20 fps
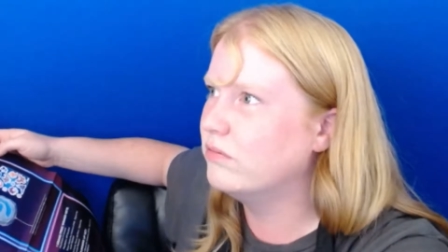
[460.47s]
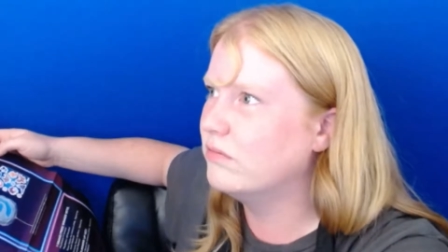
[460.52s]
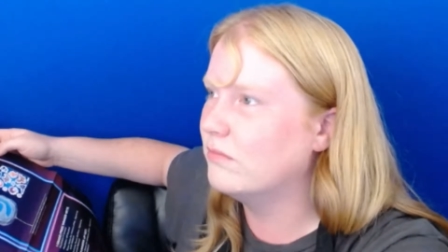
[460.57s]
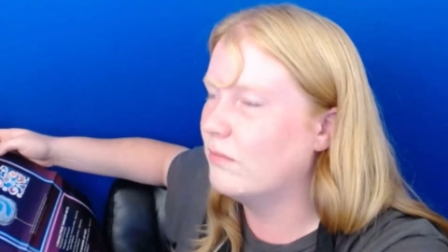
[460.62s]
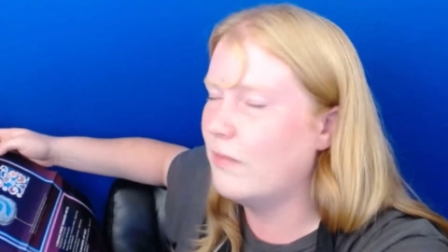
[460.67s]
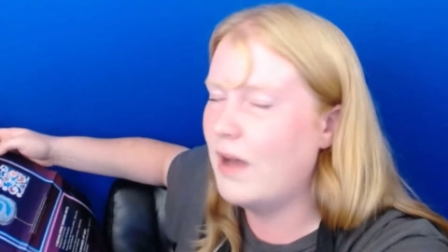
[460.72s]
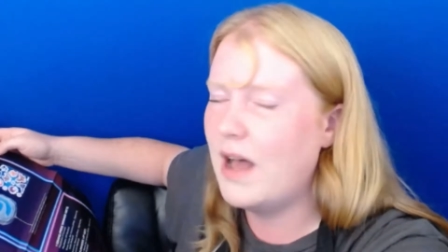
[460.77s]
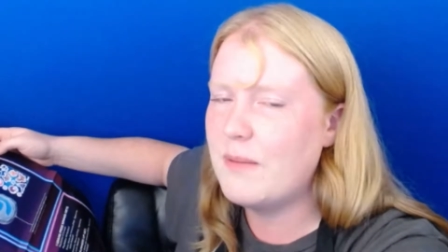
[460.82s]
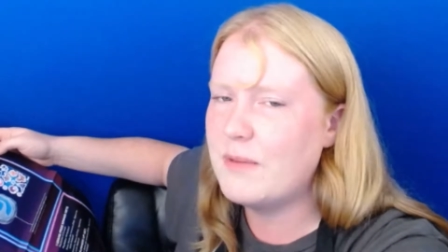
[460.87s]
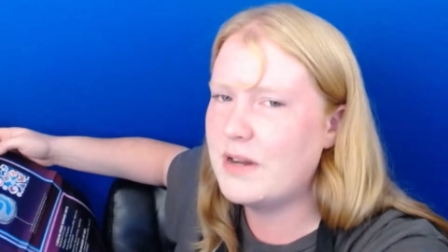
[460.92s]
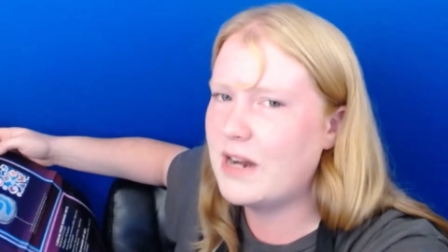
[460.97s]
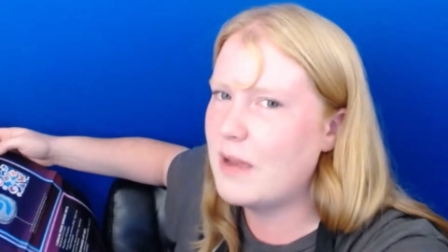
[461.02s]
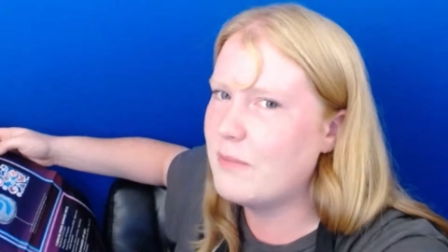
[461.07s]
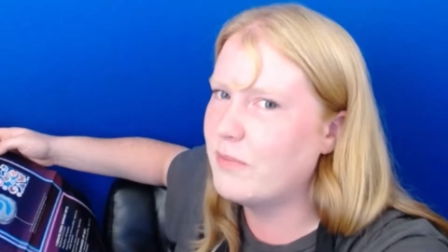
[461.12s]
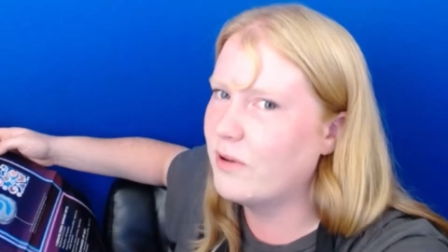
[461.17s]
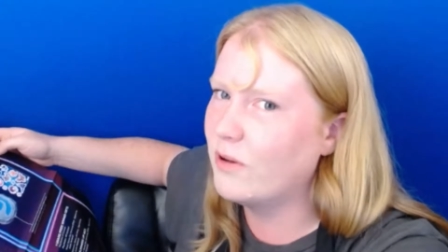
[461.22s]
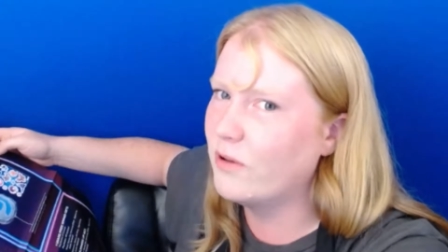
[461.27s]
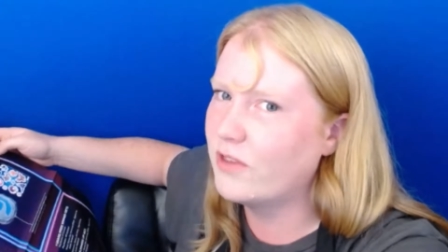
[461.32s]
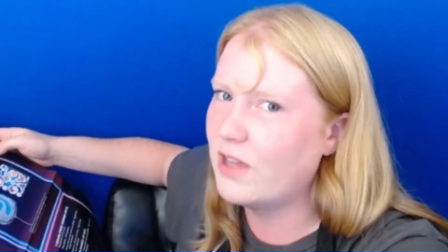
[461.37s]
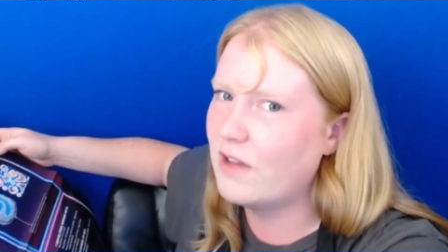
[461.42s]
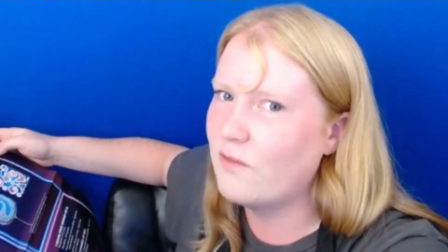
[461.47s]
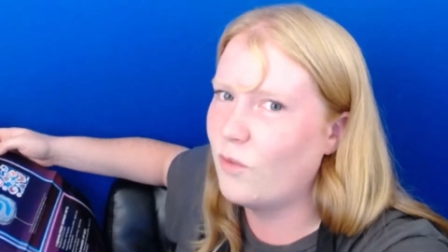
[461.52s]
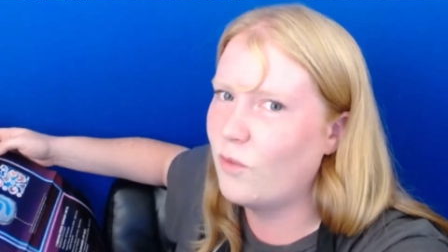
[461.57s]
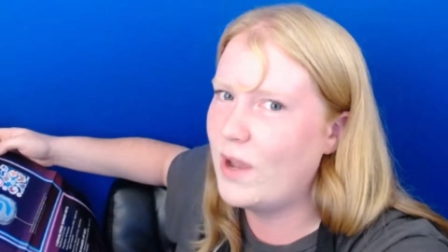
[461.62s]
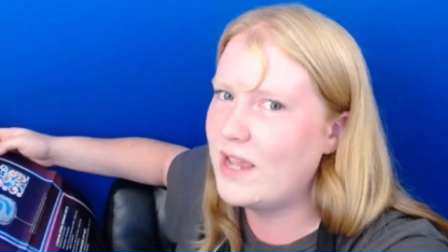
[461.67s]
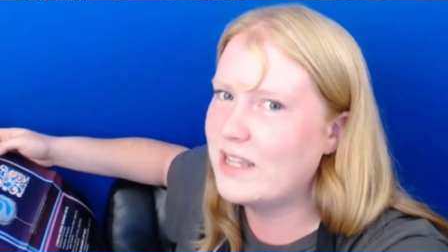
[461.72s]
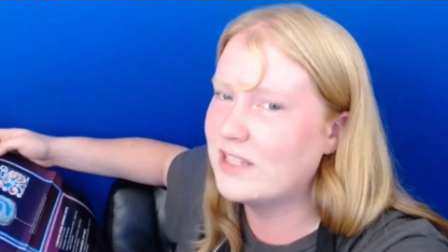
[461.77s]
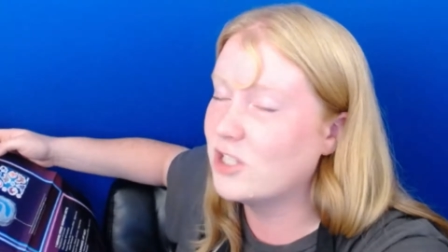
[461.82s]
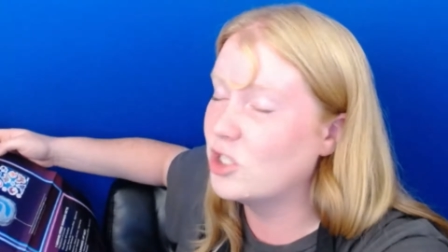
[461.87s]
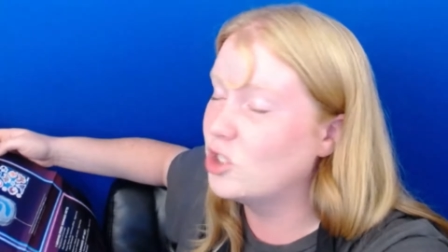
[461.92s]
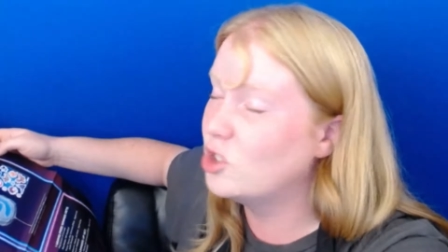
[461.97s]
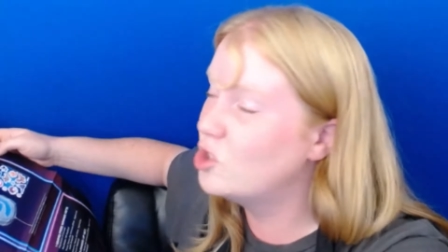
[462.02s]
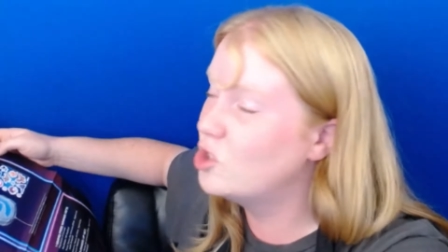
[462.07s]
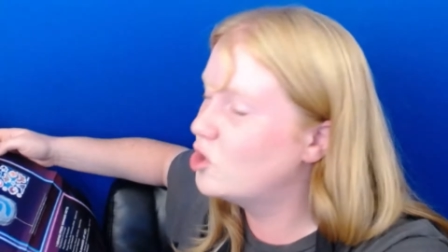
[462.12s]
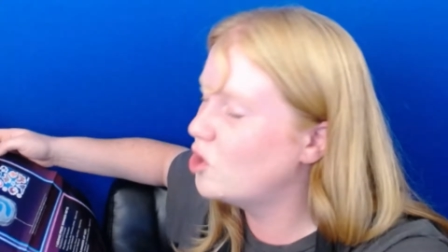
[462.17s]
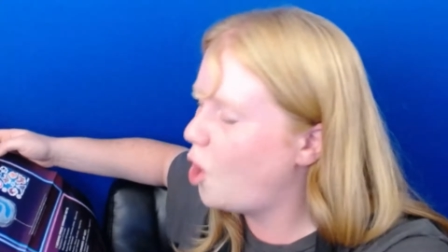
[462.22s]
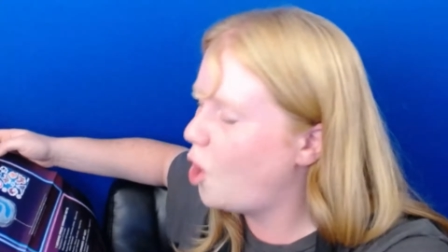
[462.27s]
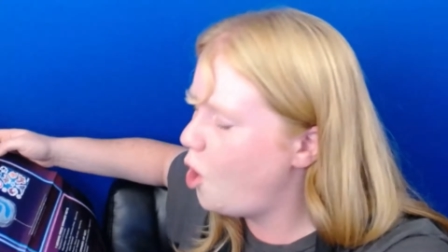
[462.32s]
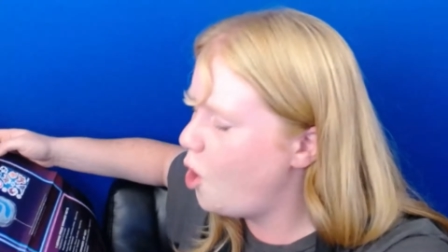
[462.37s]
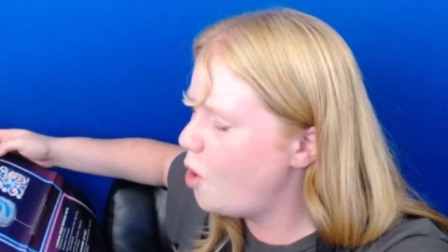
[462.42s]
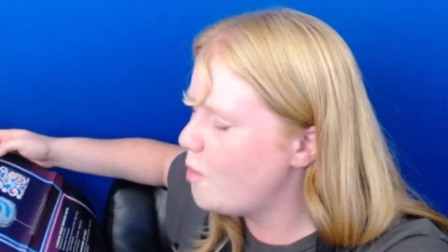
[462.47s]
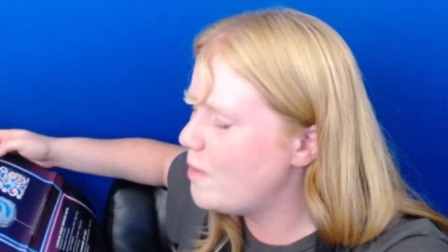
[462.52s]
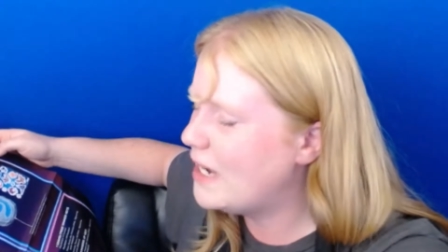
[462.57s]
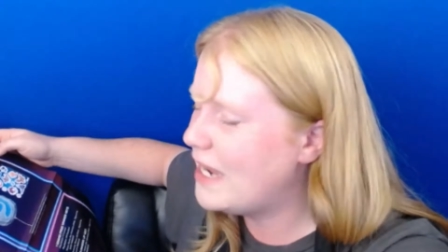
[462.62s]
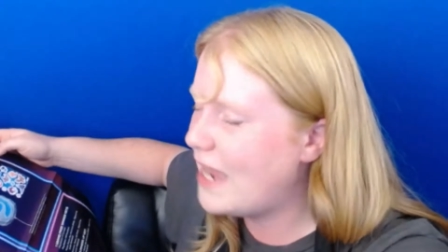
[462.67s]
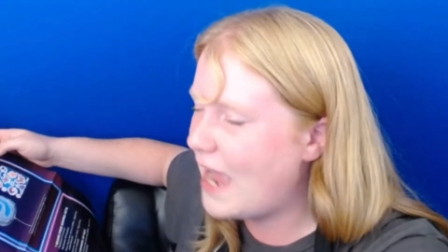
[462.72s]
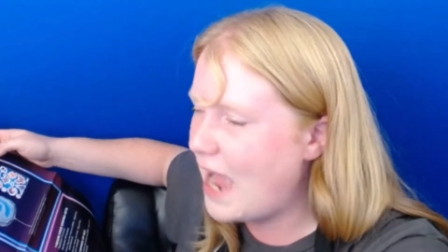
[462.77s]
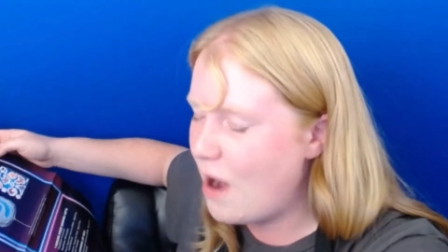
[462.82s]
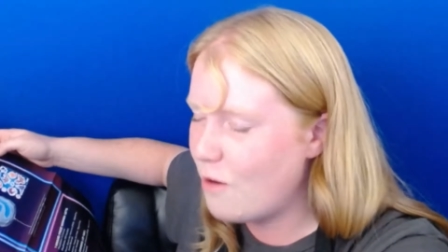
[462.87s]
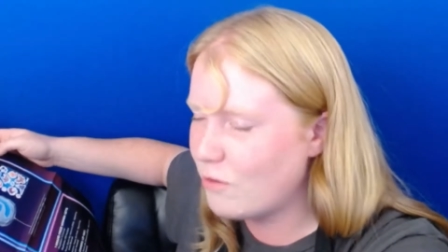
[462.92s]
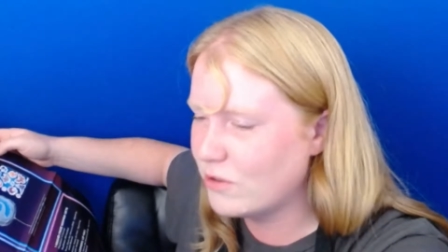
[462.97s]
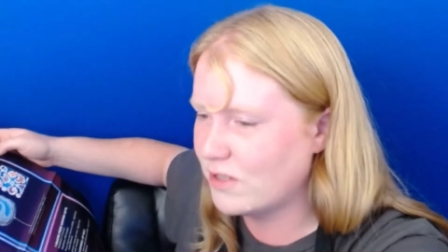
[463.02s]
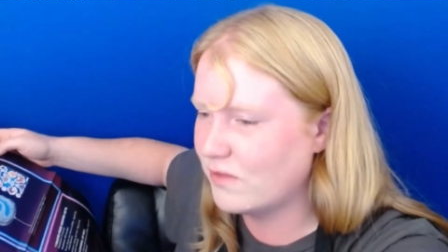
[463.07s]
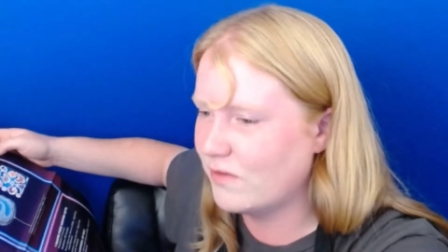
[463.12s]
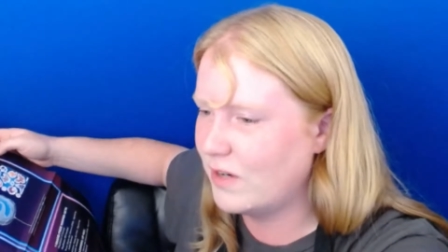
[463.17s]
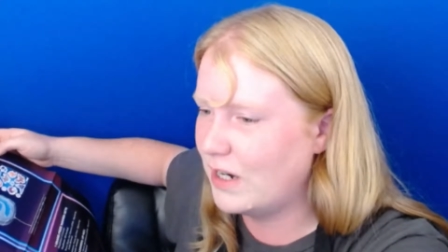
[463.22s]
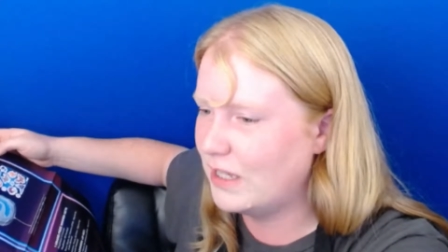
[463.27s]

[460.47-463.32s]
Mom and I both have wasted so many hours of